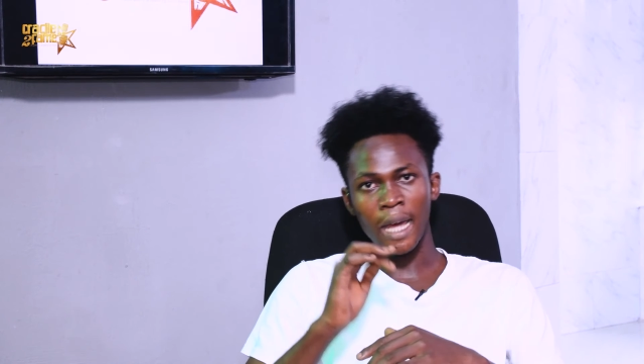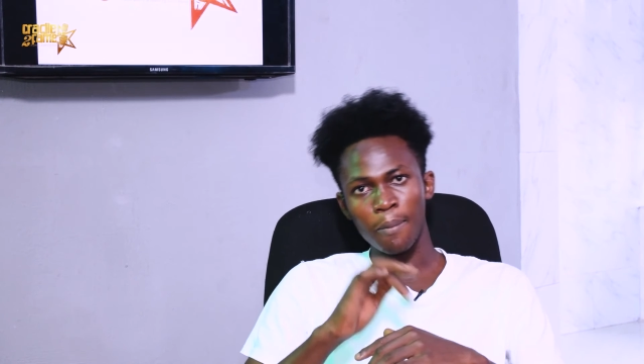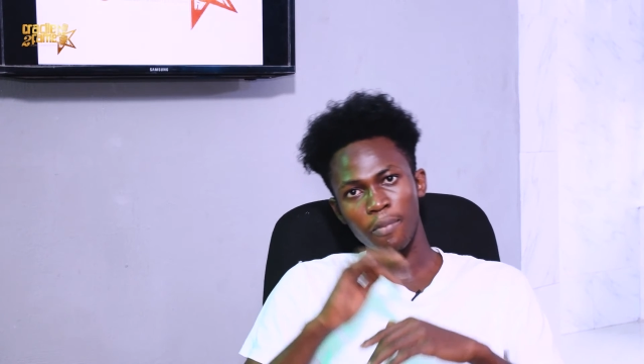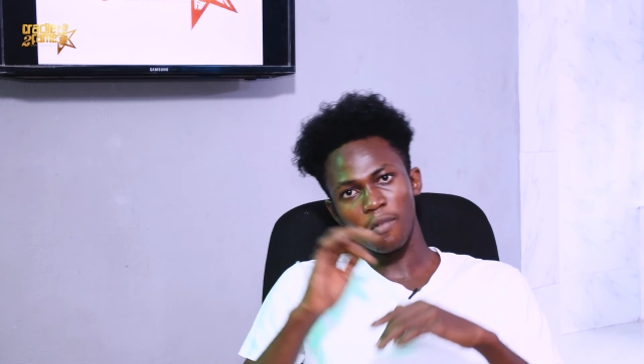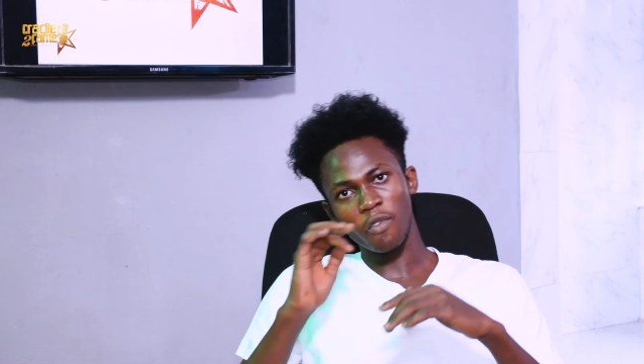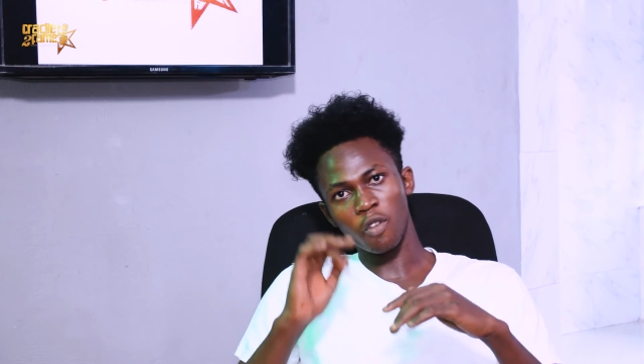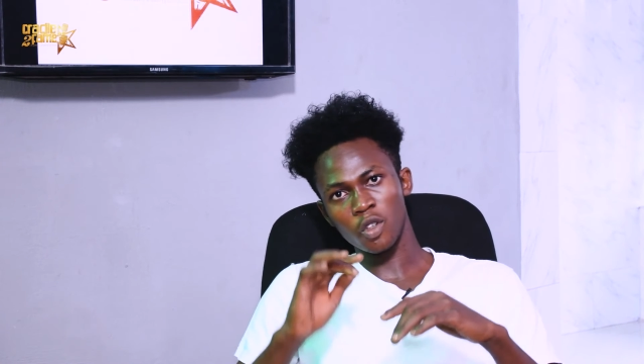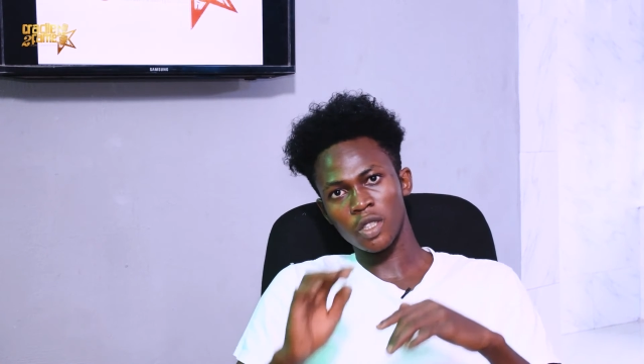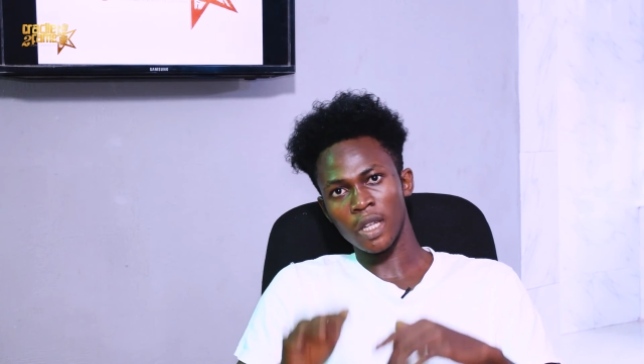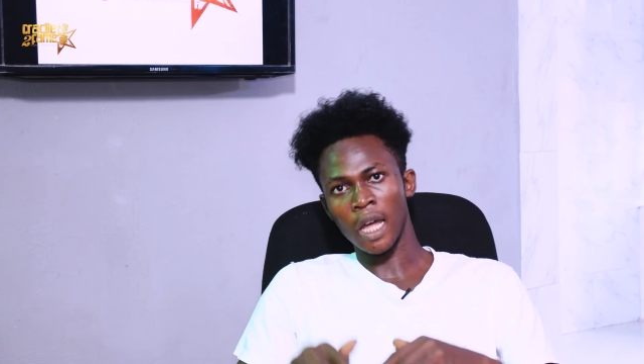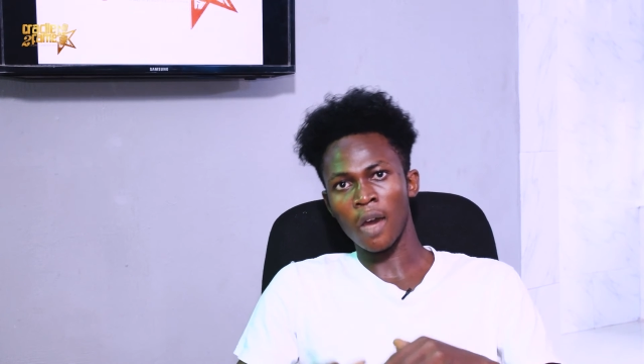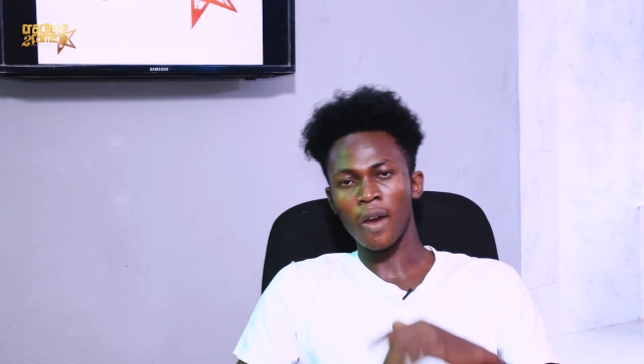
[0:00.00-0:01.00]
Tap
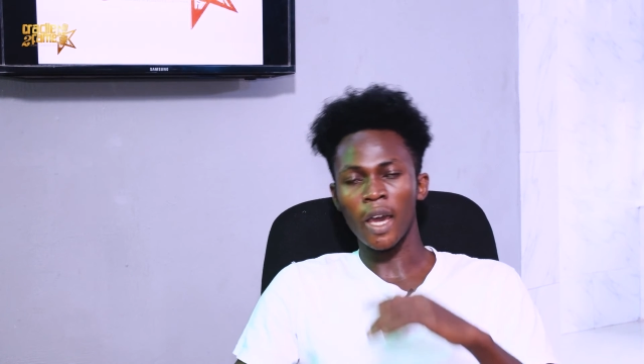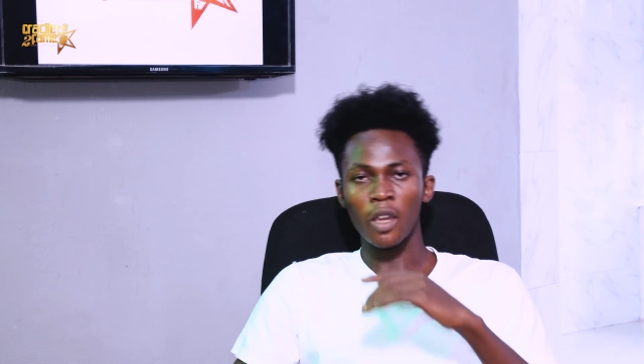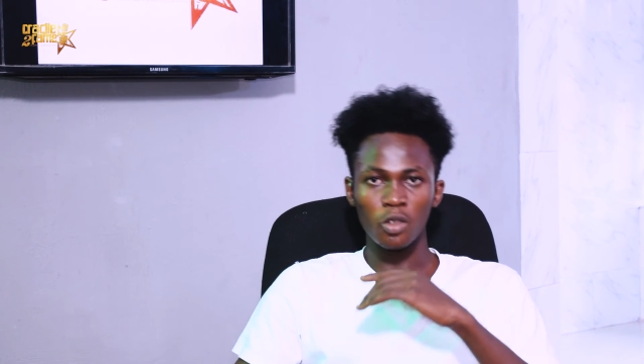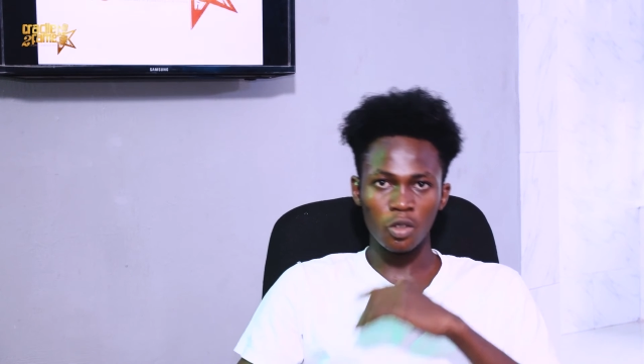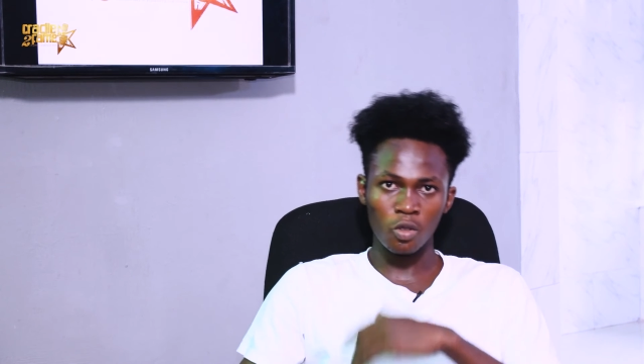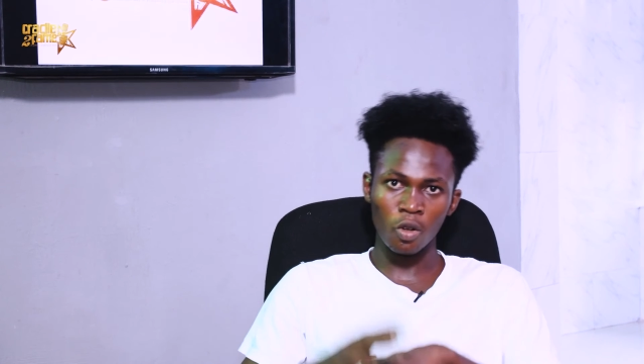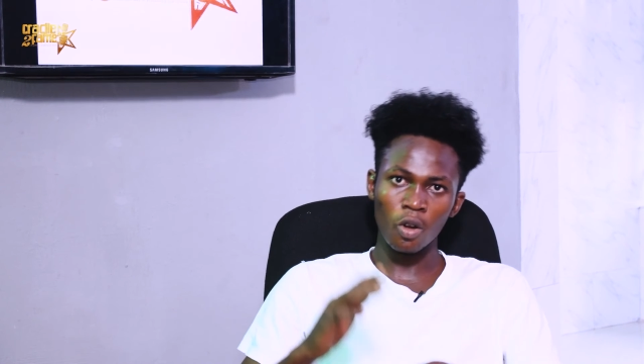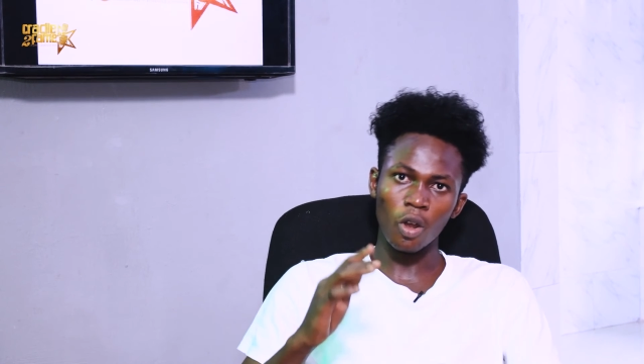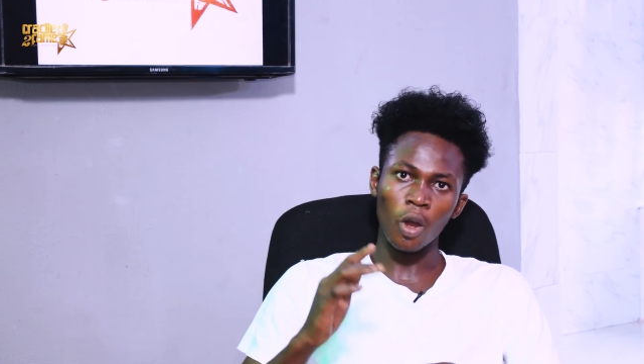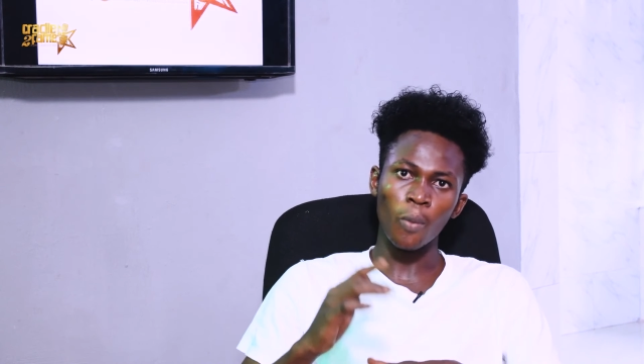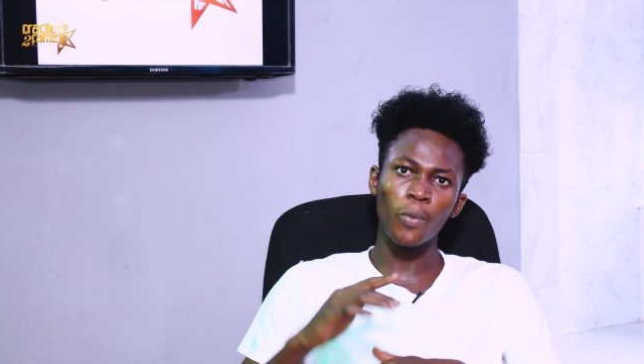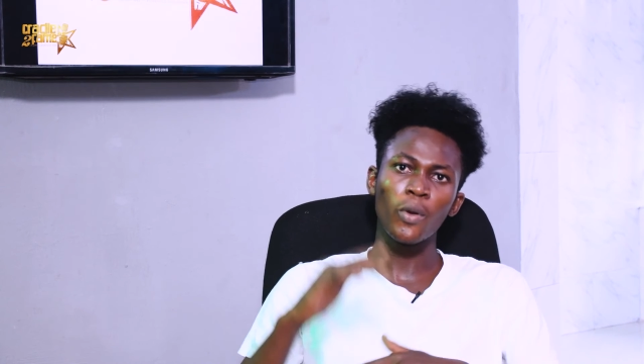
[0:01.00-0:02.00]
vote now and you
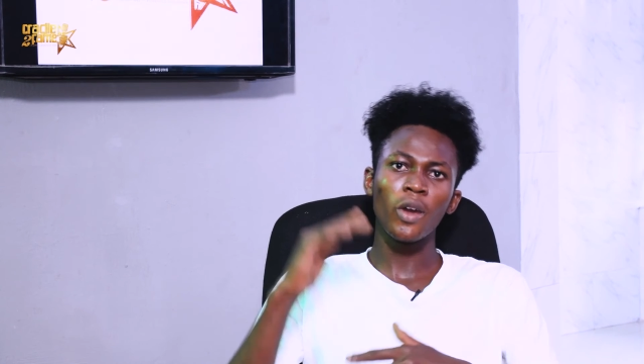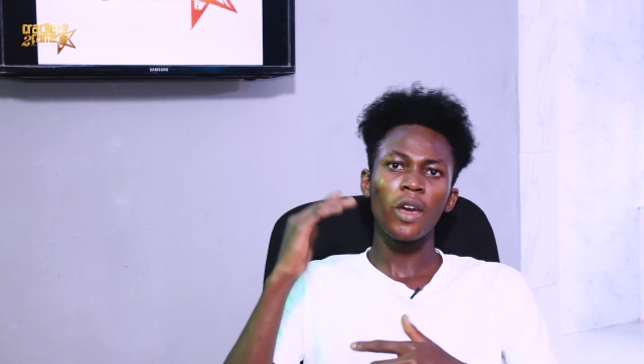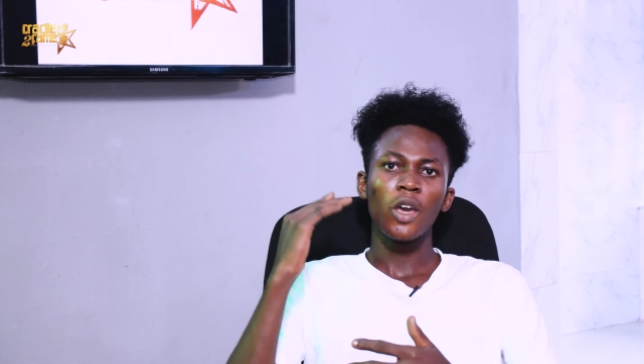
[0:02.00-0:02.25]
scroll up,